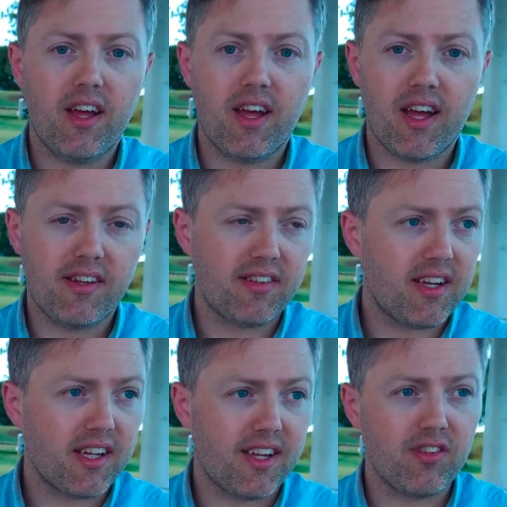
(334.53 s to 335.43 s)
and
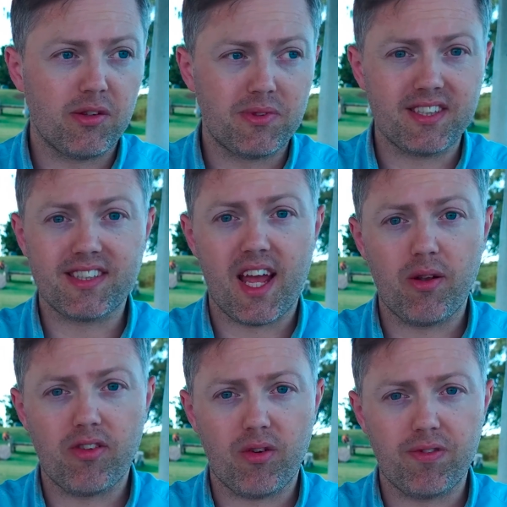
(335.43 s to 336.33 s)
giving them
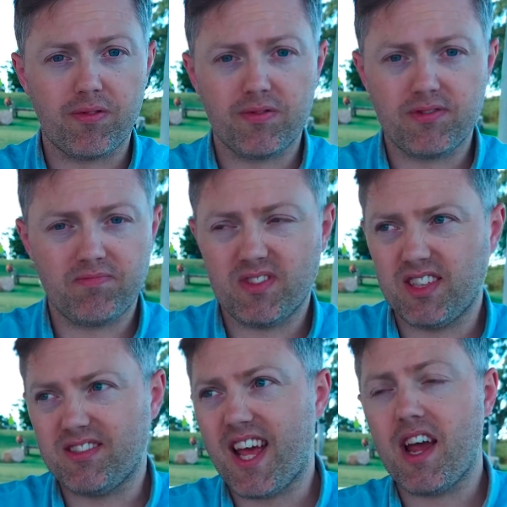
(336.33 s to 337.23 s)
discounts off of
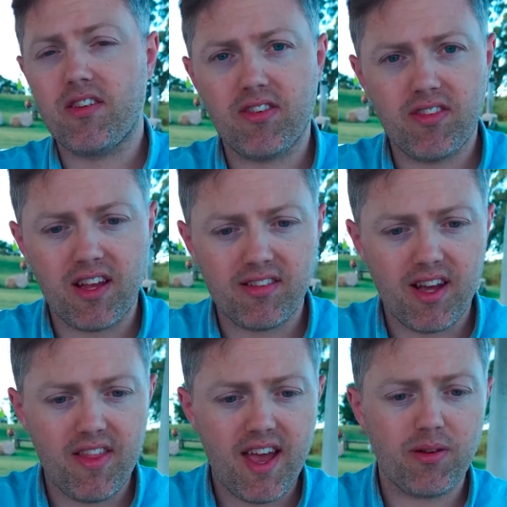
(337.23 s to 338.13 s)
taxes, things
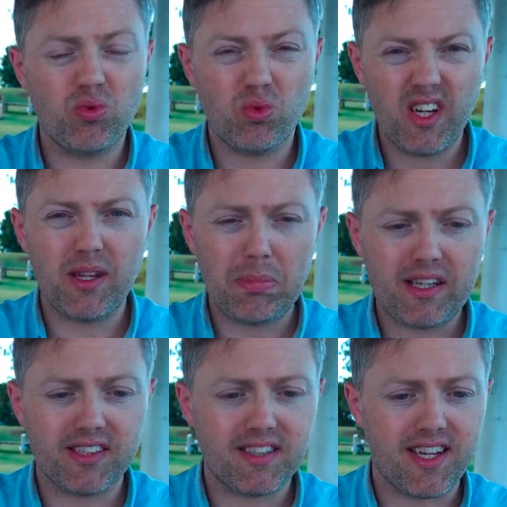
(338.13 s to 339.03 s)
like that, really
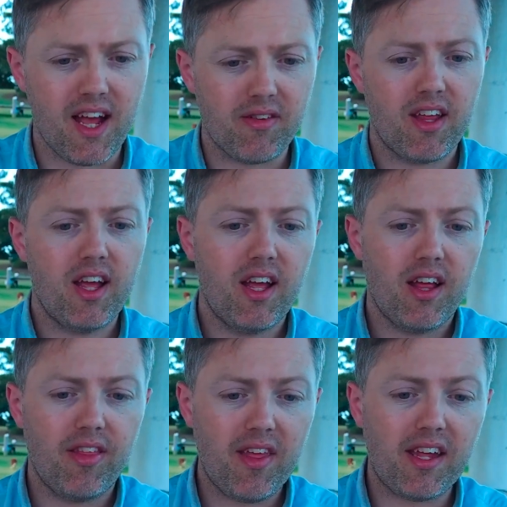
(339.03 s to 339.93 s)
big discounts.
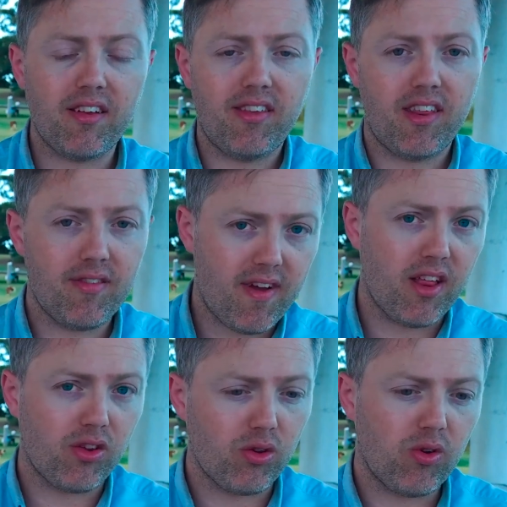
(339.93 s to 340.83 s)
They can see the
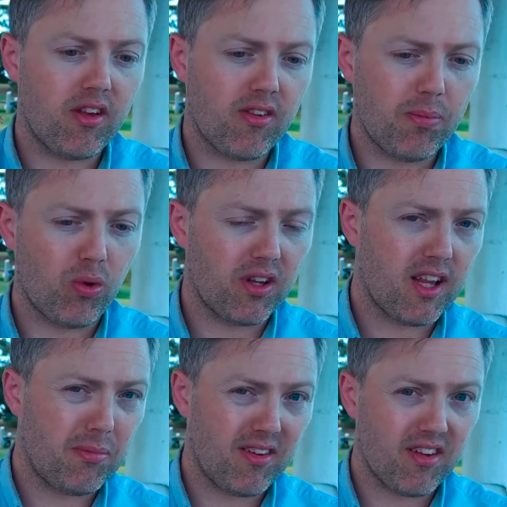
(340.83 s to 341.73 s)
value in supporting
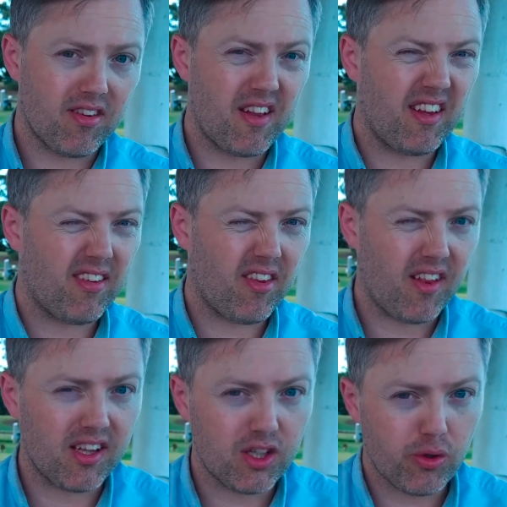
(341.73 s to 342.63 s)
their business, and this is the
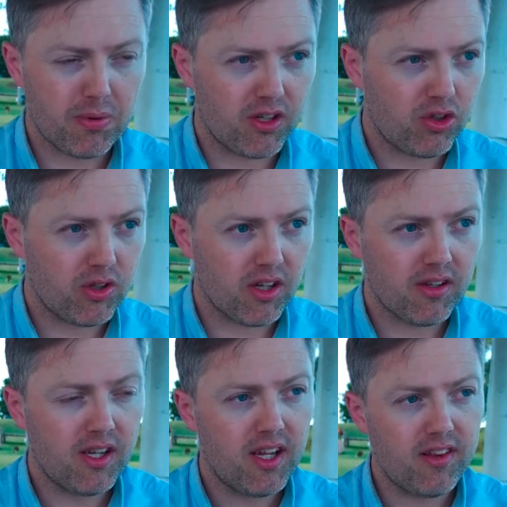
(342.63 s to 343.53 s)
thing that European Union,
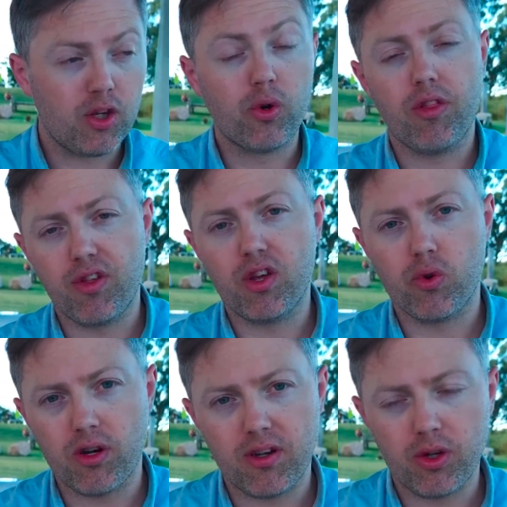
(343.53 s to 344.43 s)

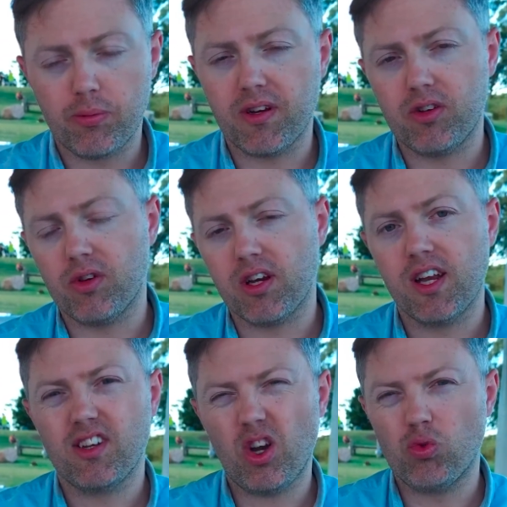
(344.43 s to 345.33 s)
European Union
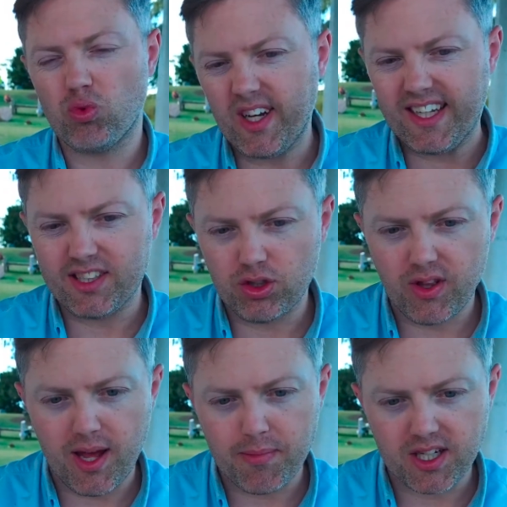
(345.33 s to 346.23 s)
don't really do
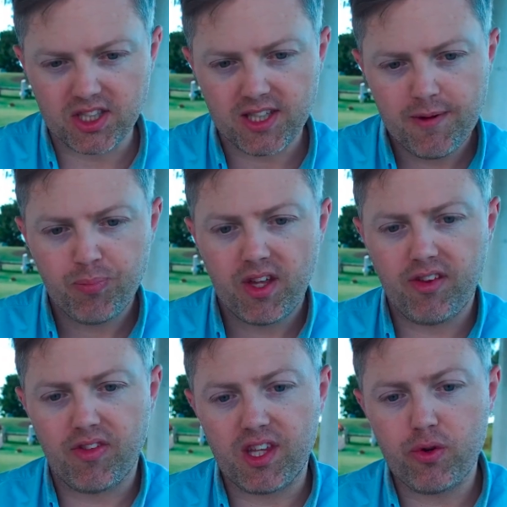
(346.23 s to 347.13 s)
that much. So
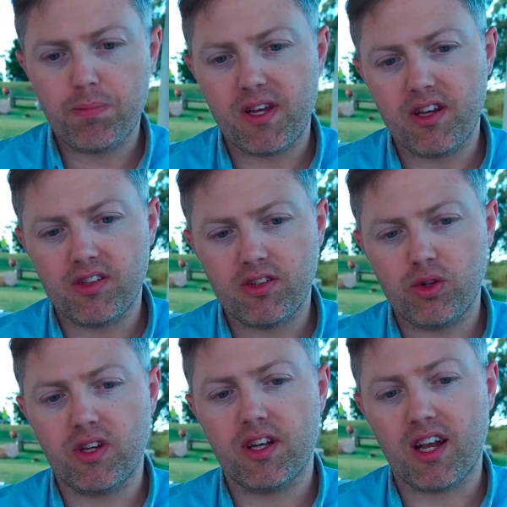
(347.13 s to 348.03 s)
the European
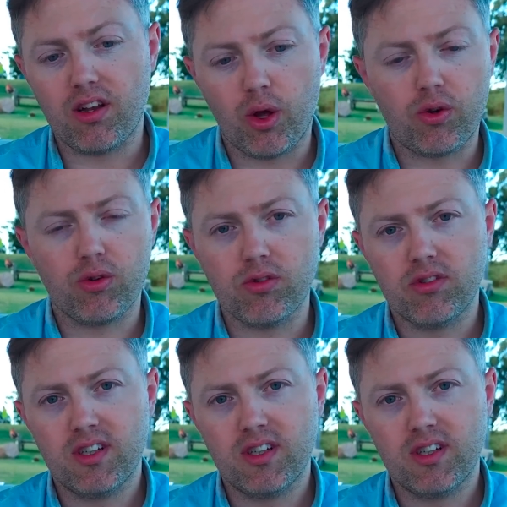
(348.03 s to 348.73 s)
Union and local